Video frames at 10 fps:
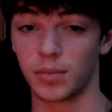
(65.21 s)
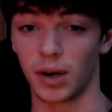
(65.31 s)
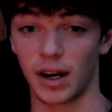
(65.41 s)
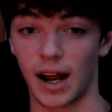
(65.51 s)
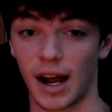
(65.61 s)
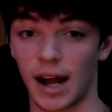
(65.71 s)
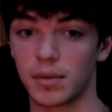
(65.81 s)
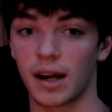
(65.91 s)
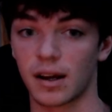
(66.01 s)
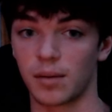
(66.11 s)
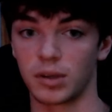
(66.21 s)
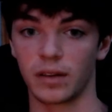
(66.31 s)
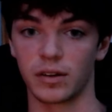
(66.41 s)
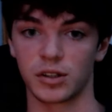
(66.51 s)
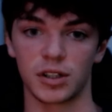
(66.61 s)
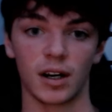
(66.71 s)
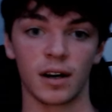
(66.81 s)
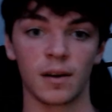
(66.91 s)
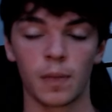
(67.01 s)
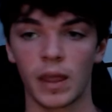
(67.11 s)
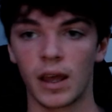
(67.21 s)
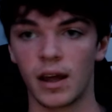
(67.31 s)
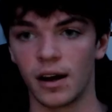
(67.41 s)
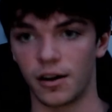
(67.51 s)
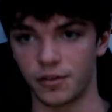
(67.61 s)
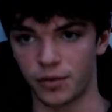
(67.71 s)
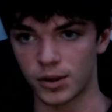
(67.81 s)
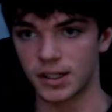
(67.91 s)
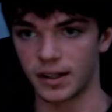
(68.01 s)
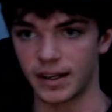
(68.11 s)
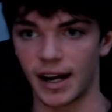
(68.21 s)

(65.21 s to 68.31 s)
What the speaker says: But I'm not completely sure. Unfortunately,